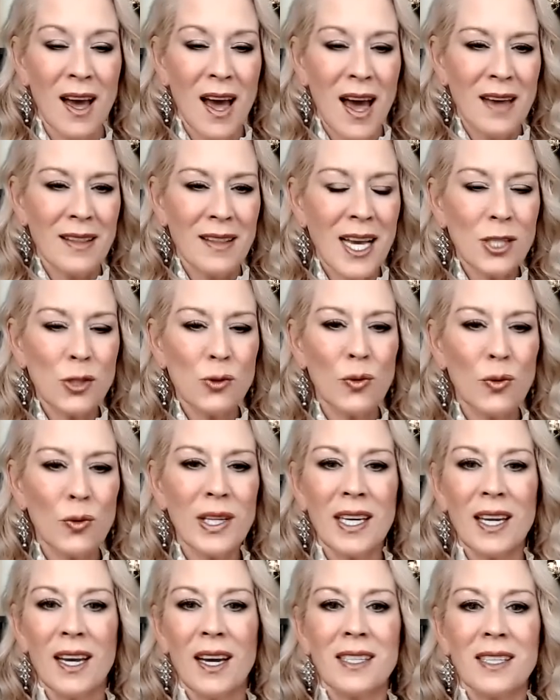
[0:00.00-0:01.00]
And that's
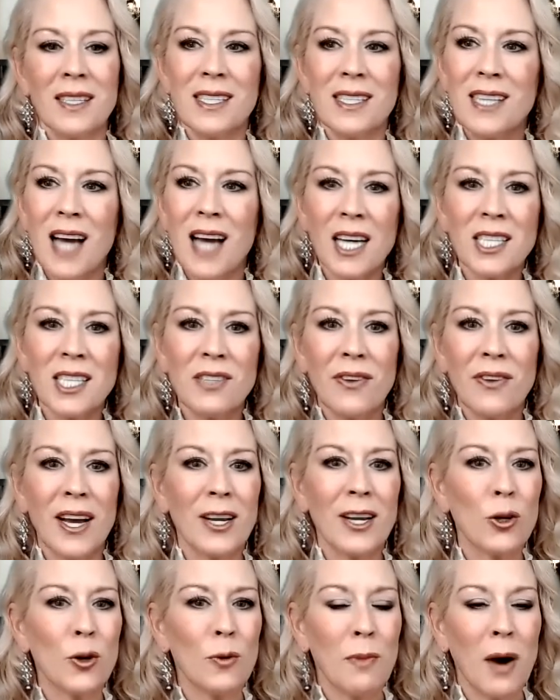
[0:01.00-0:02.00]
really detoxifying
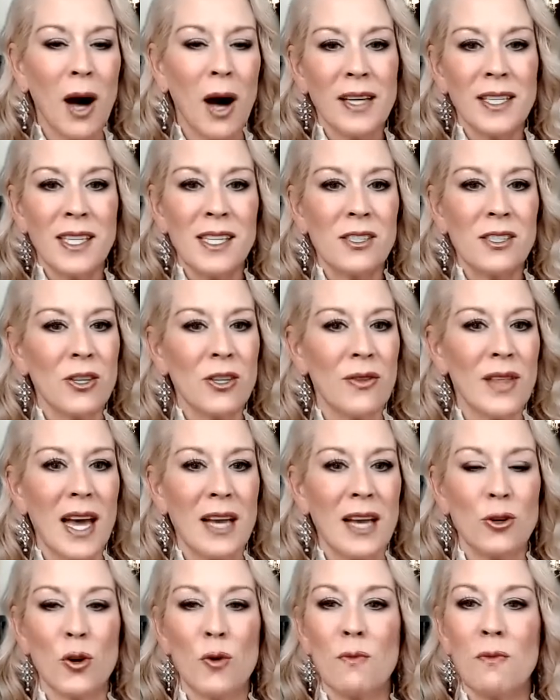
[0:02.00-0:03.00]
your body so that
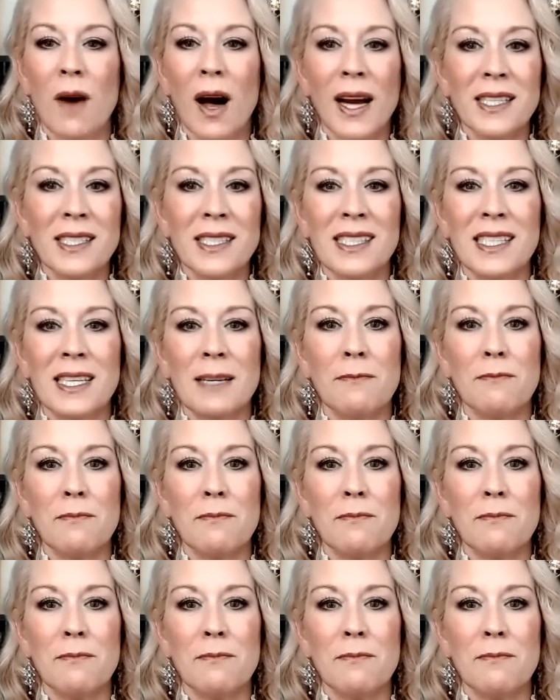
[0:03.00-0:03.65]
your mind is in